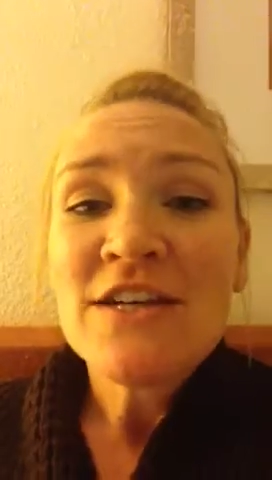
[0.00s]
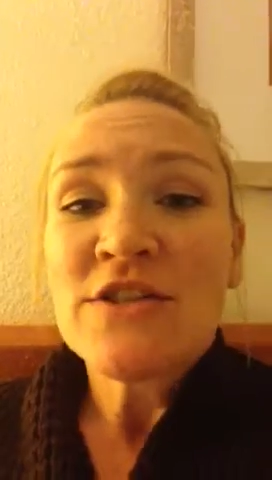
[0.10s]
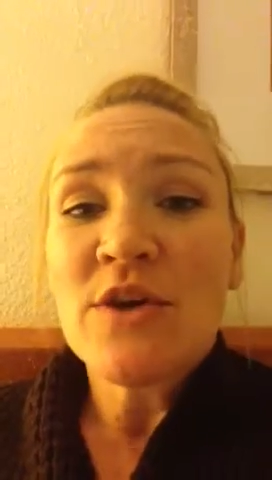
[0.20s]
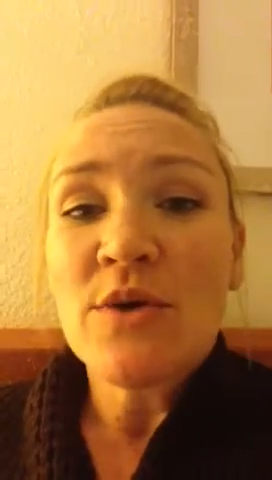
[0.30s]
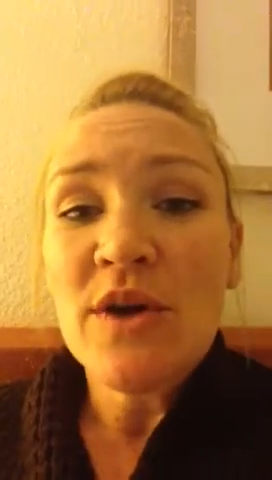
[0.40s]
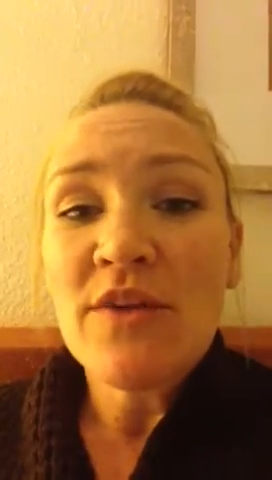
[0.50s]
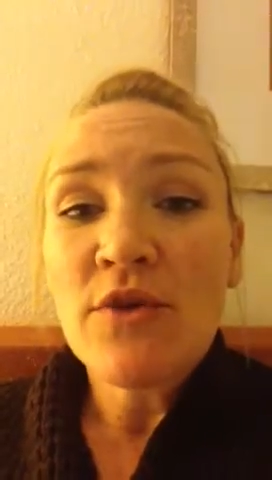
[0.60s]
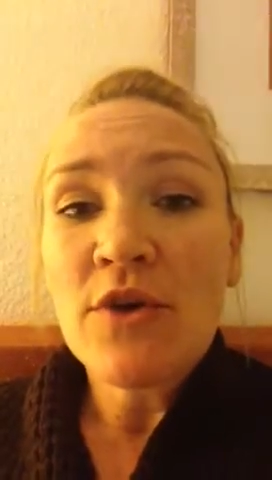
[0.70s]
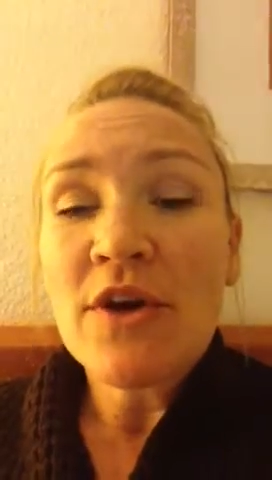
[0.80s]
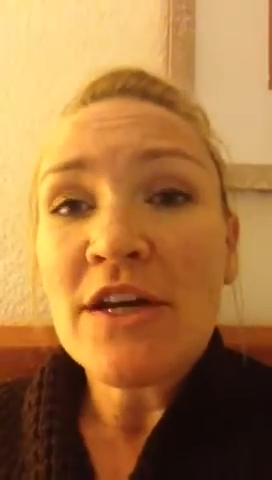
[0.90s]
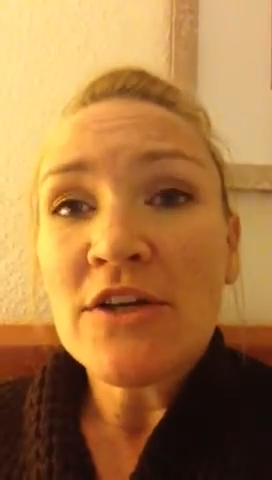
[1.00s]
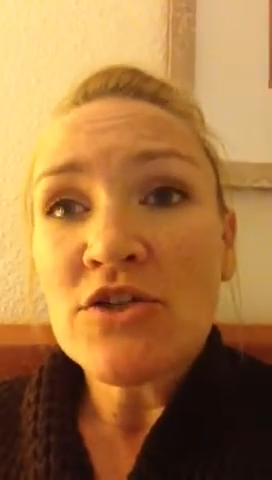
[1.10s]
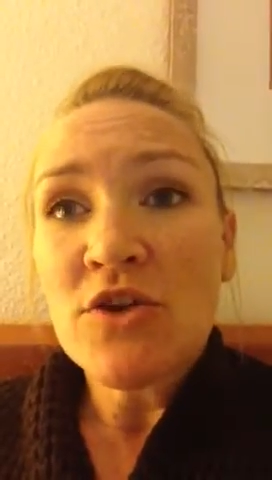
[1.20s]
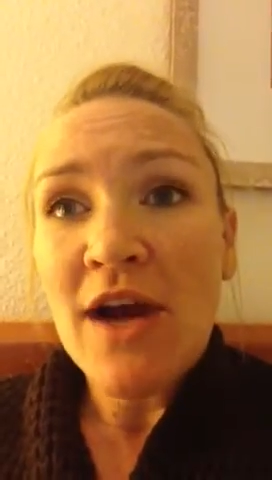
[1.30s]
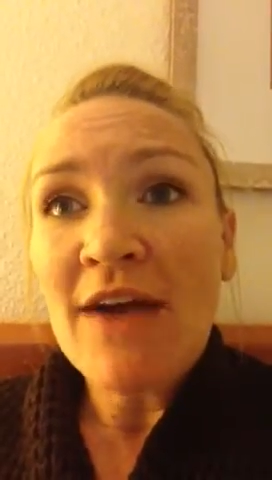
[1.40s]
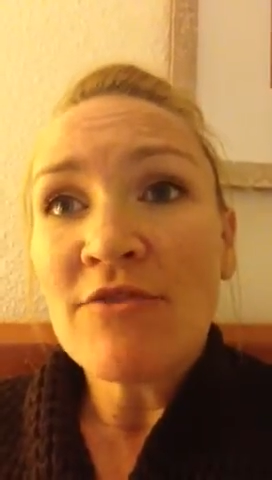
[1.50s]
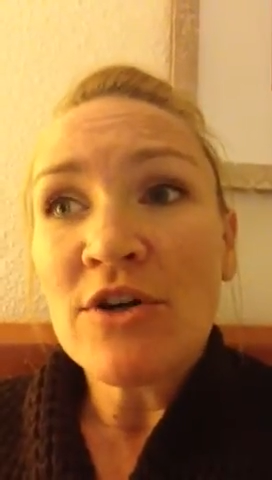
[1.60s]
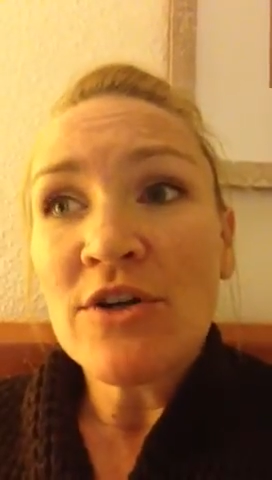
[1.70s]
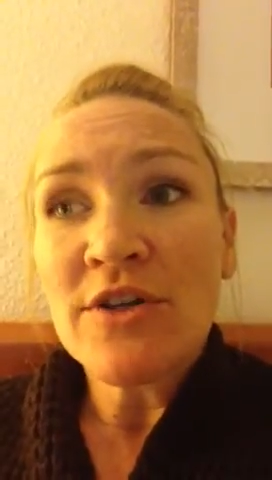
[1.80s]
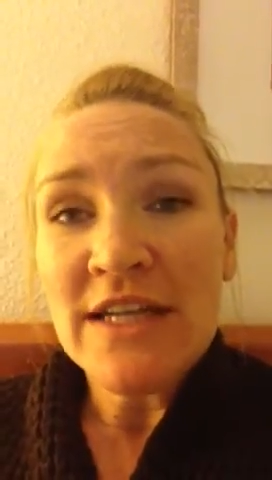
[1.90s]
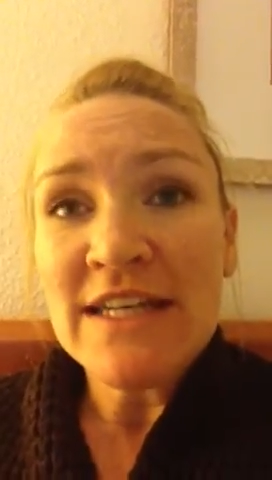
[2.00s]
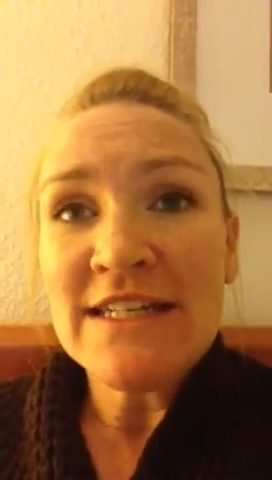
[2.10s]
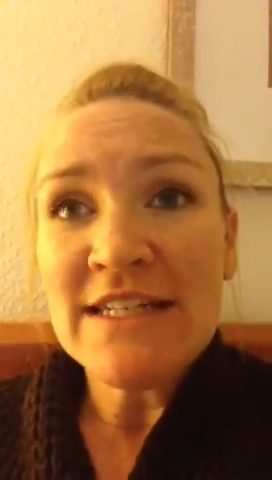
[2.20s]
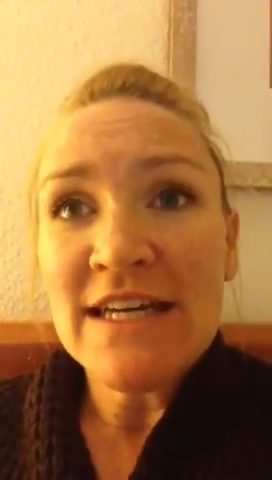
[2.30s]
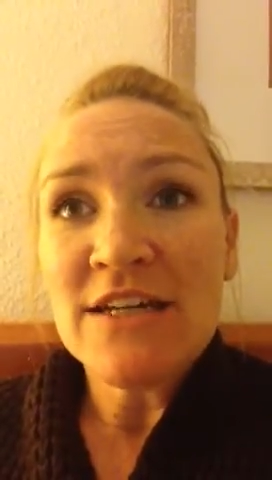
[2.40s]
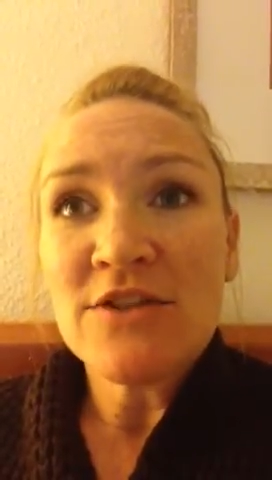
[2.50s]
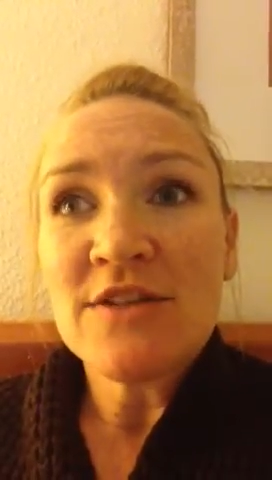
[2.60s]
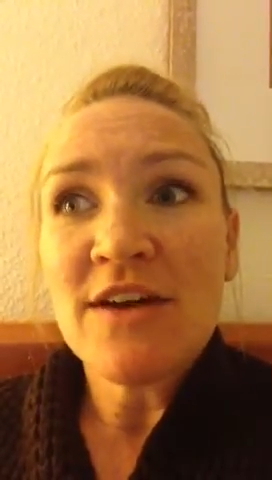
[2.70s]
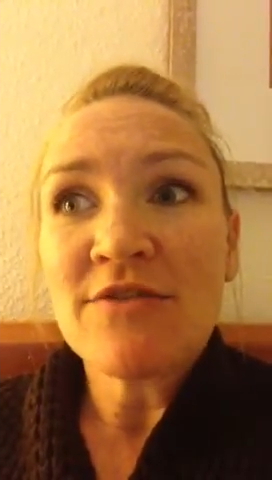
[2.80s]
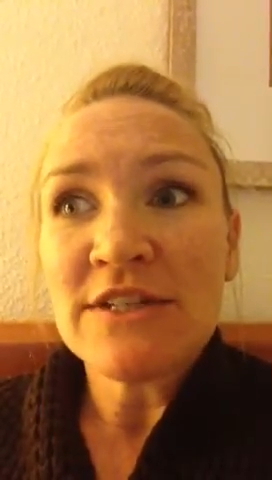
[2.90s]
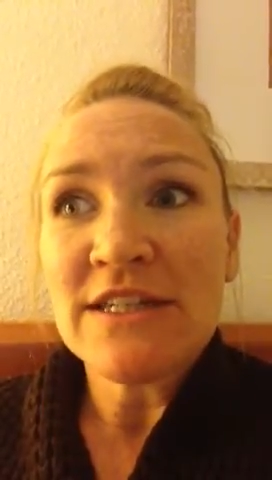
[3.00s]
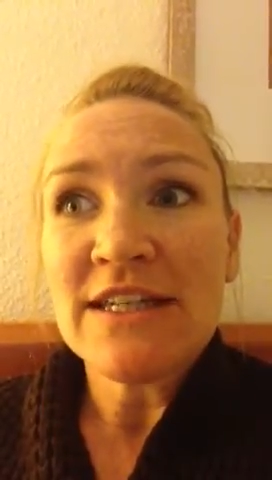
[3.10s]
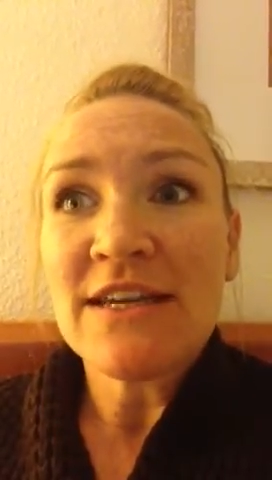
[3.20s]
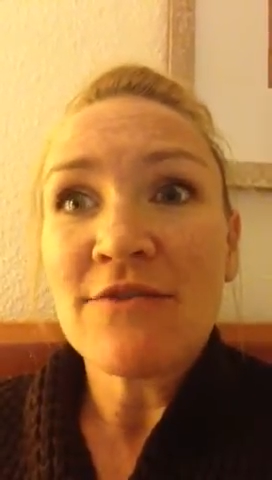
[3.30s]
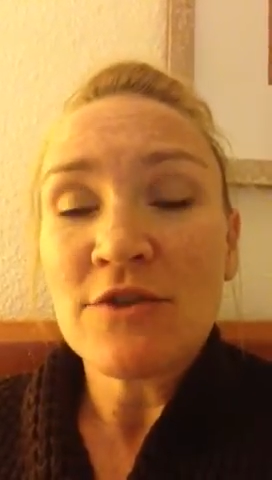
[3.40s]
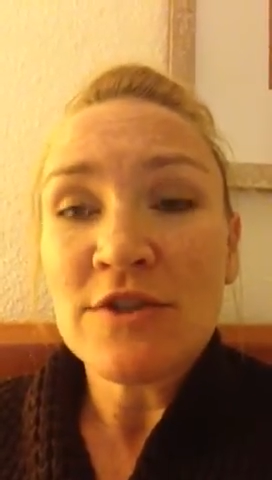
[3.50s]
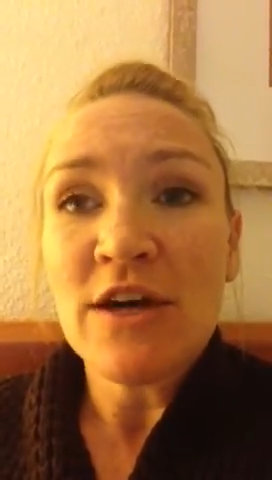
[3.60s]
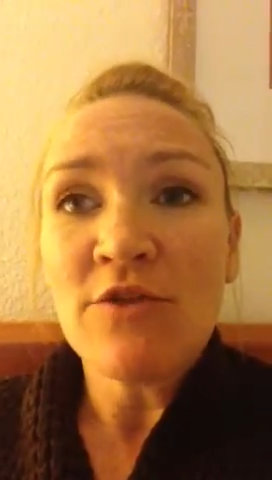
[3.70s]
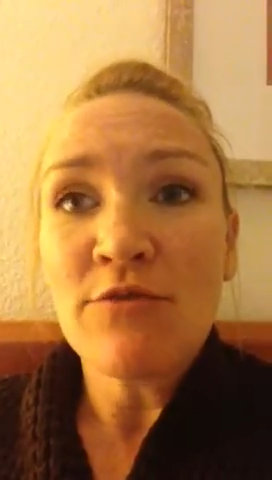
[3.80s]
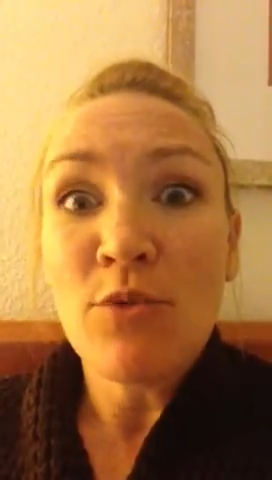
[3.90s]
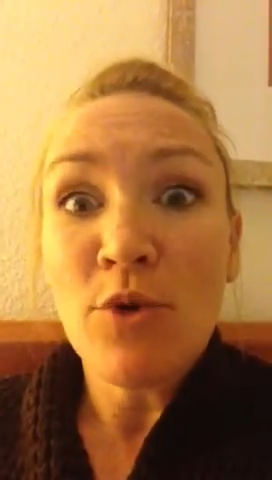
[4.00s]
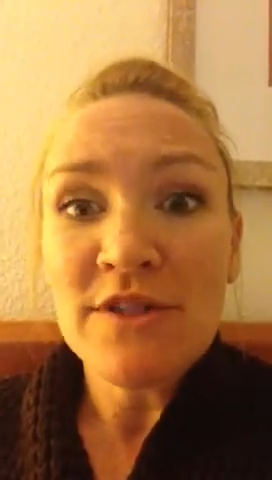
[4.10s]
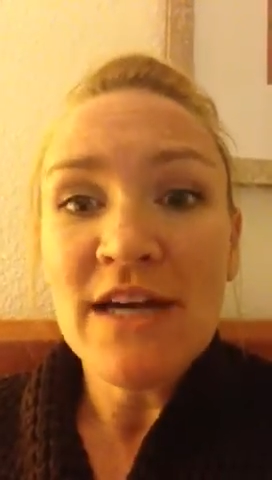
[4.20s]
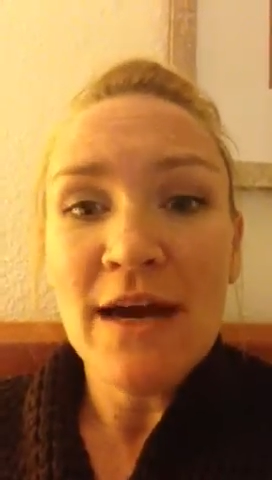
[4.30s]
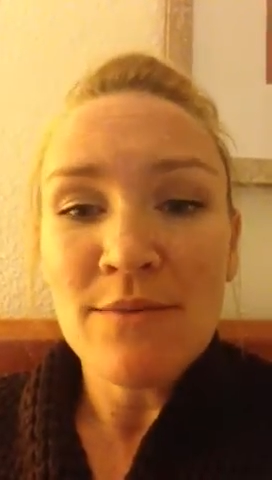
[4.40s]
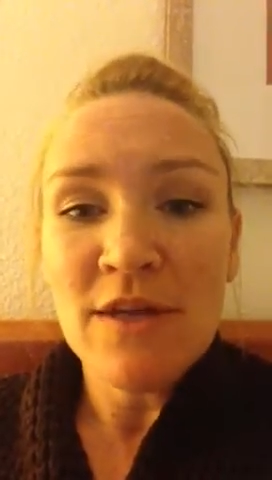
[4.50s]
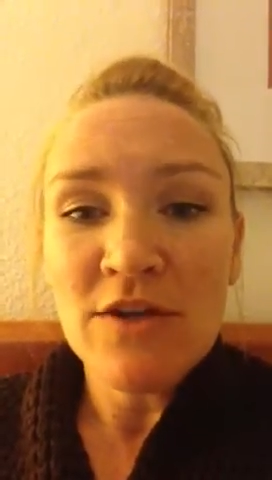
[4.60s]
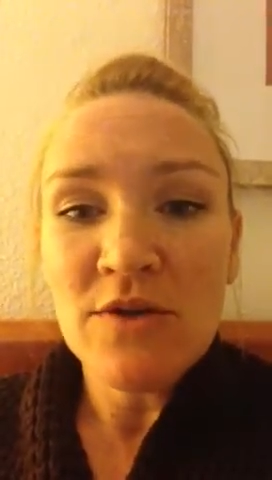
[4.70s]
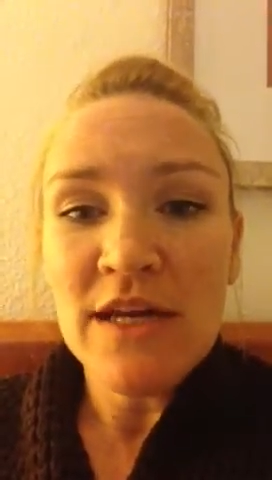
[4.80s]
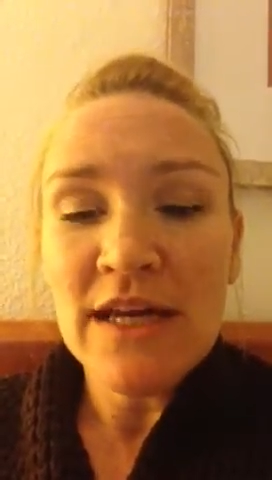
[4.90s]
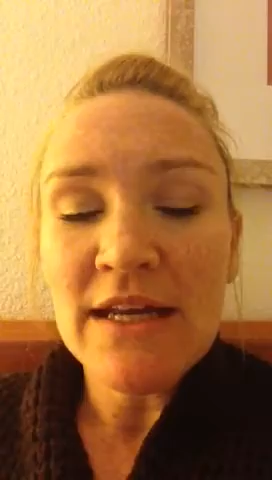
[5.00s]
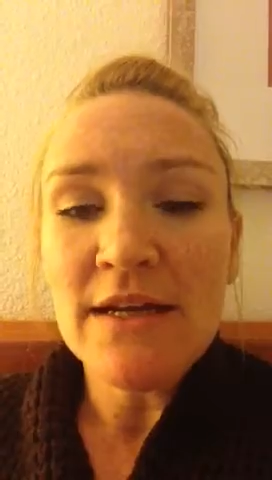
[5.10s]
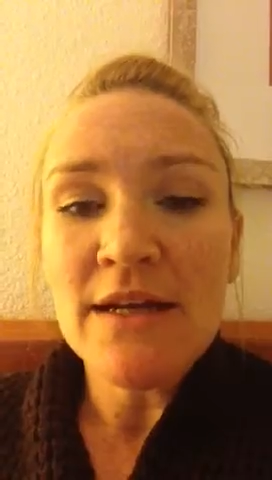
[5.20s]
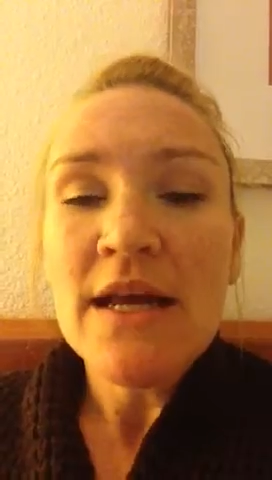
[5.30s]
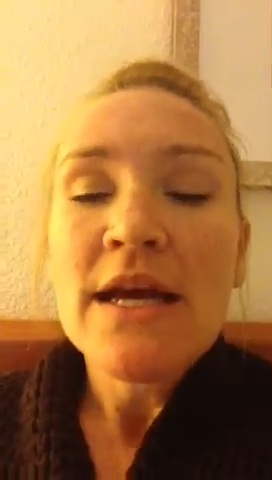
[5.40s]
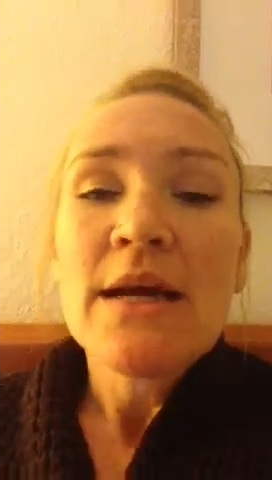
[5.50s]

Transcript: So if you're going to travel in India, you definitely give yourself more time than you need. And